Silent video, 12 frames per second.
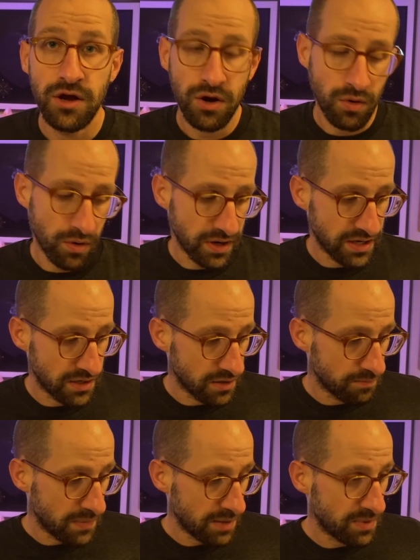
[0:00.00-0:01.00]
Or
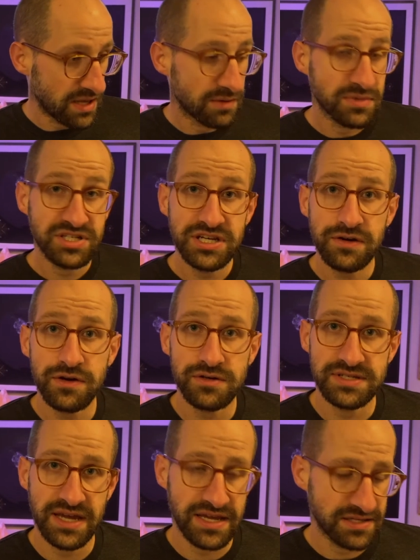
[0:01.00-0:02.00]
maybe in material
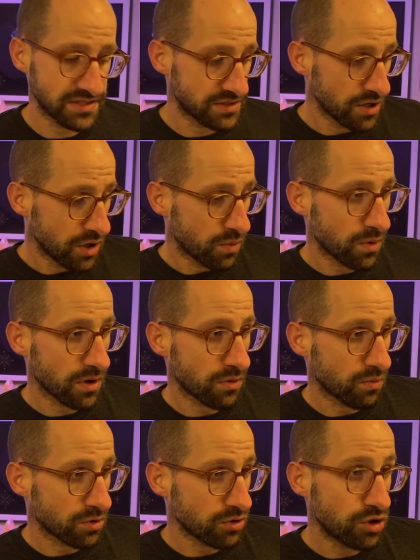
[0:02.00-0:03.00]
sciences, we're
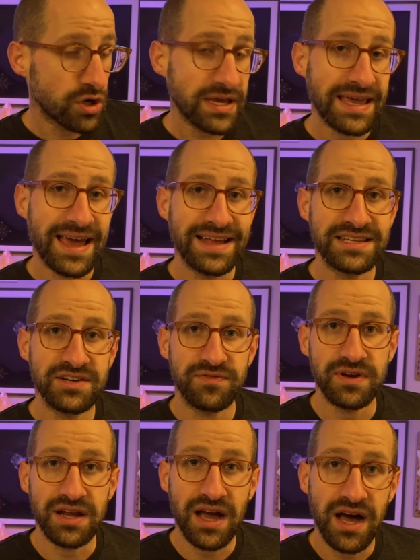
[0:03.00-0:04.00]
looking at
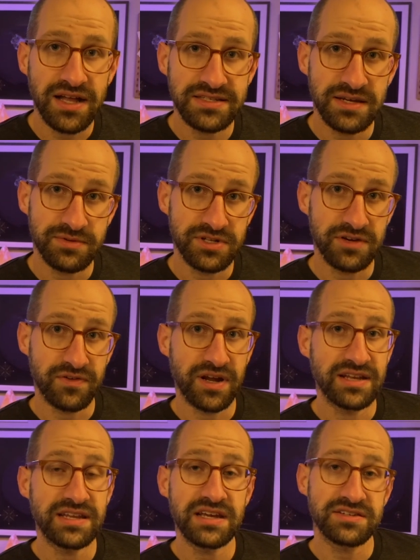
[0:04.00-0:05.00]
different concepts and different
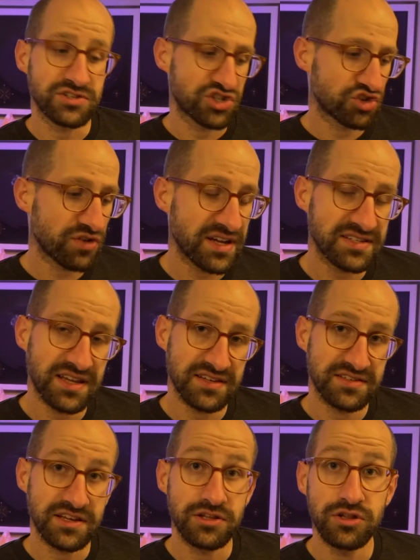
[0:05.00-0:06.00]
ideas and stress
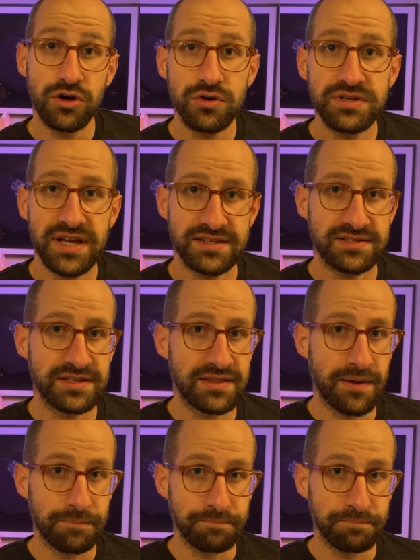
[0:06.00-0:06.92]
testing and load testing them.